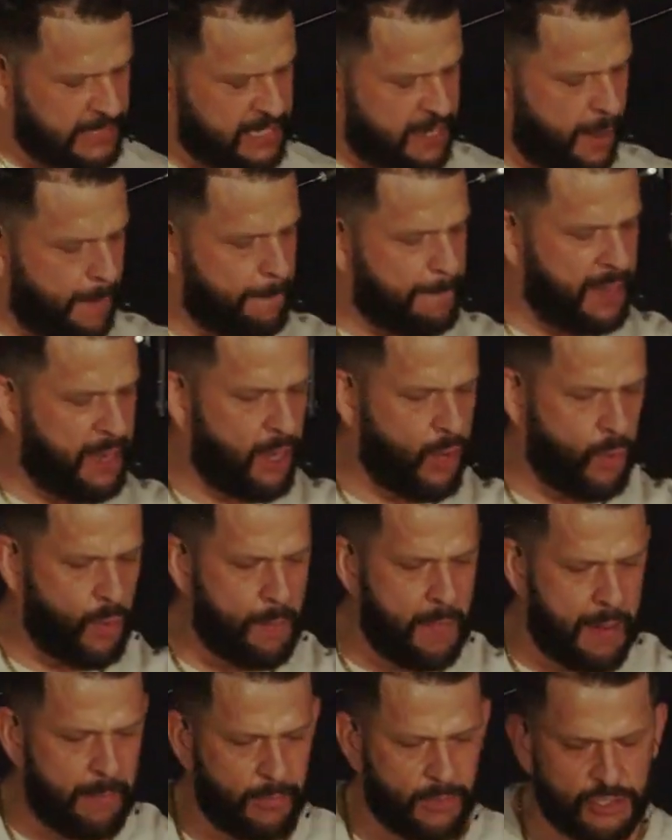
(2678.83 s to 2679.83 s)
Cupbearer
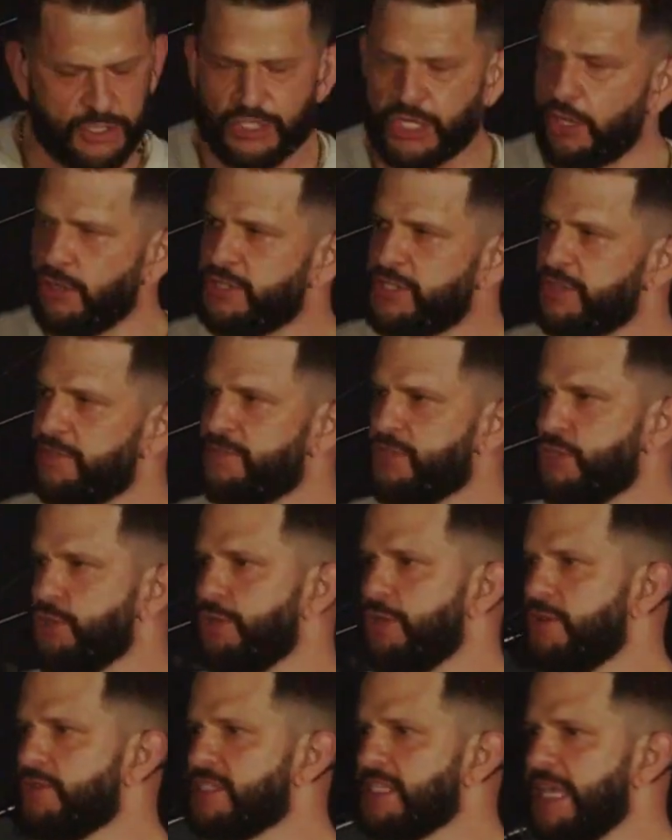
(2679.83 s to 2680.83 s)
remembers Joseph two
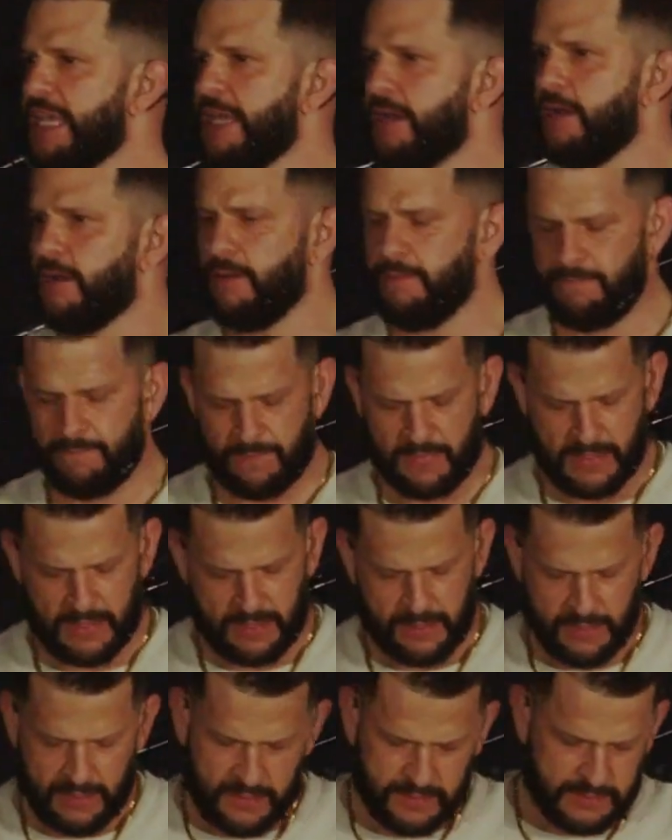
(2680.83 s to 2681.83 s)
years later.
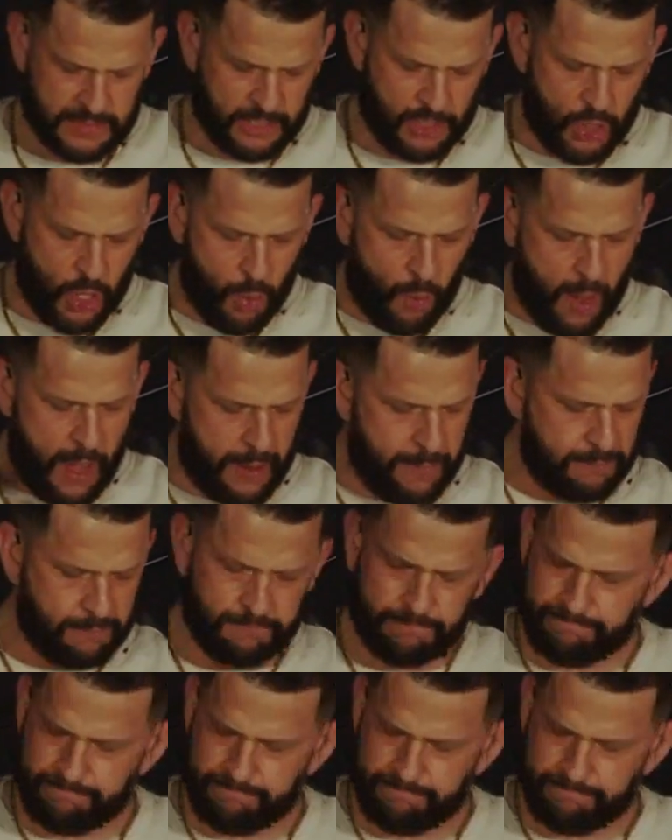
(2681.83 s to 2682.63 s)
It's like, you know what?